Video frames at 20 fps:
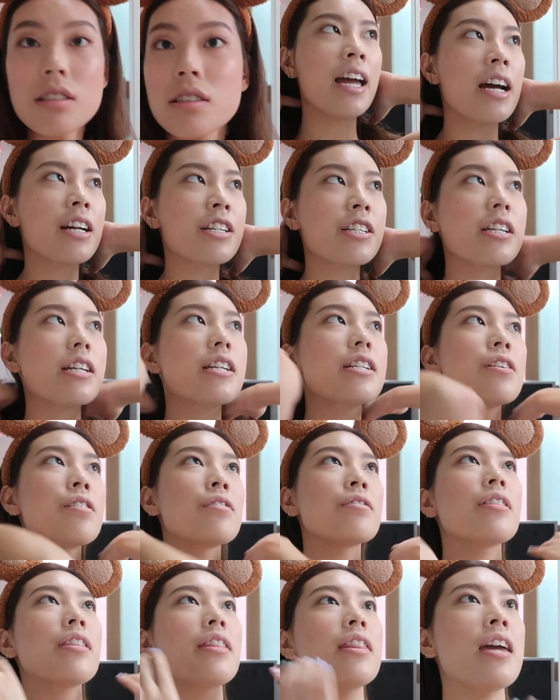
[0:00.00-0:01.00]
I actually
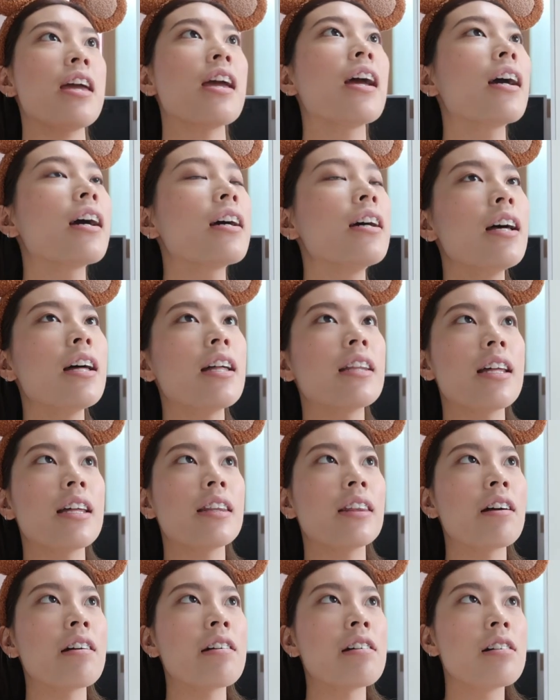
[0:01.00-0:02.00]
don't think
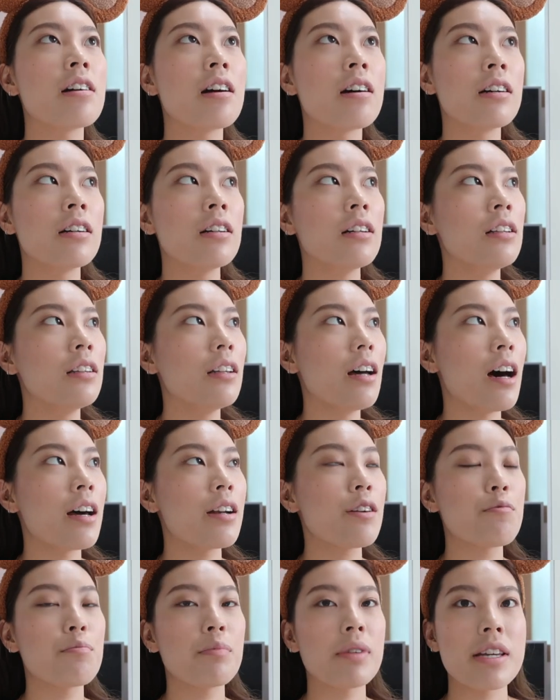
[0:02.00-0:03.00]
that there are a
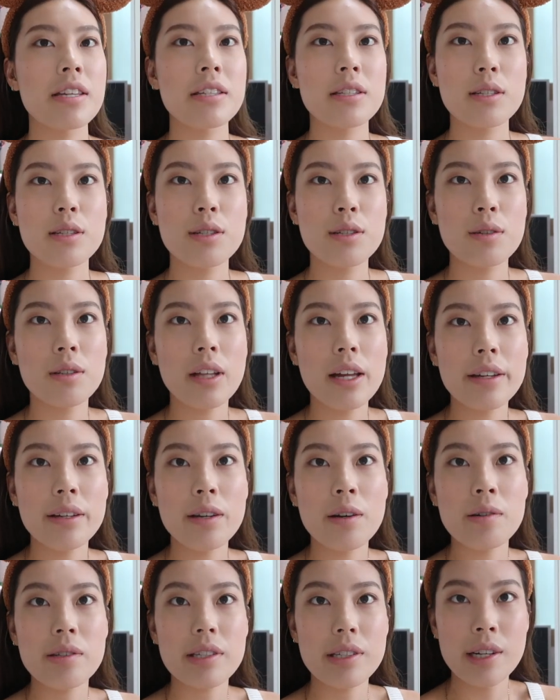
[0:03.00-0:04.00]
lot of places to like
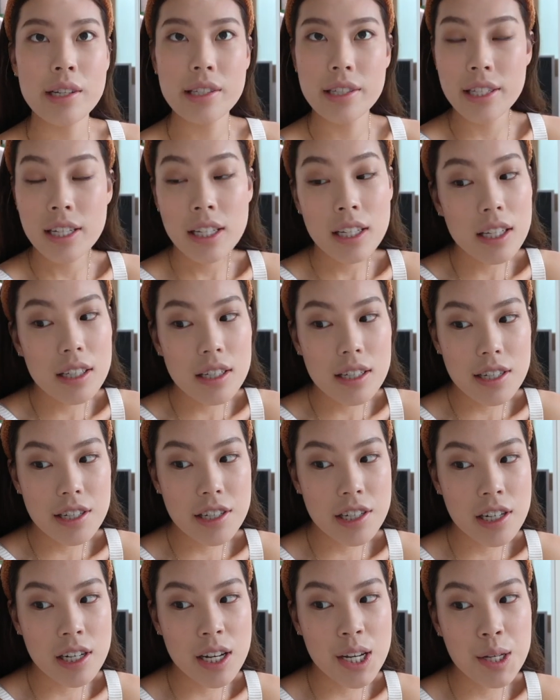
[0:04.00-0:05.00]
go sightseeing in
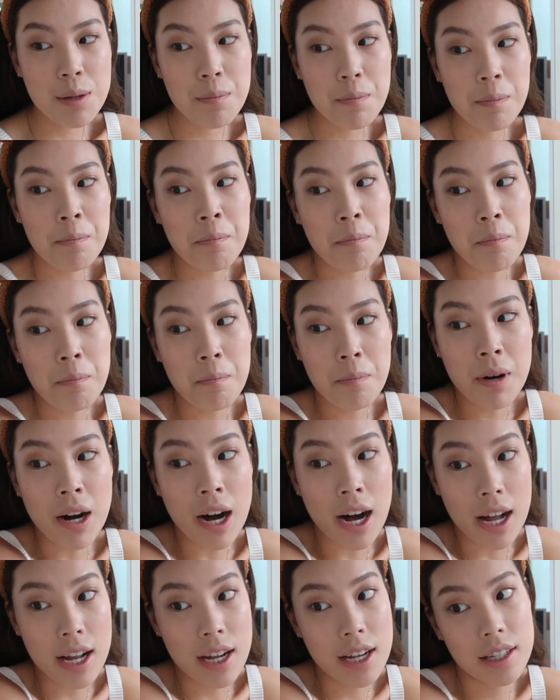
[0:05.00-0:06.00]
Daejeon,
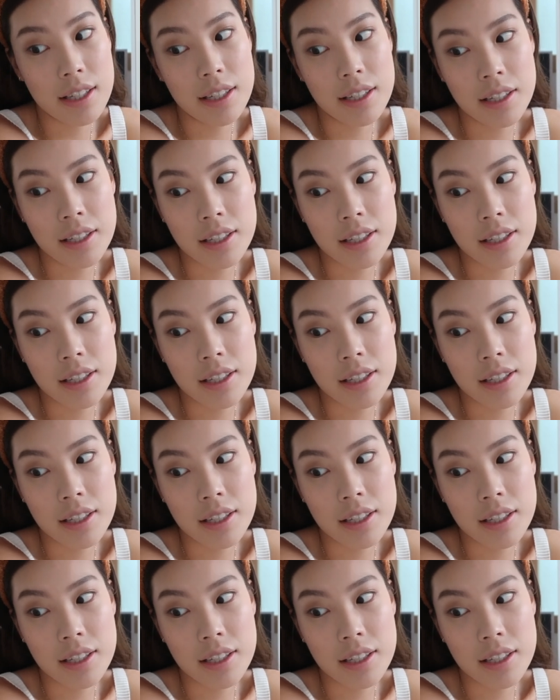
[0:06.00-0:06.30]
but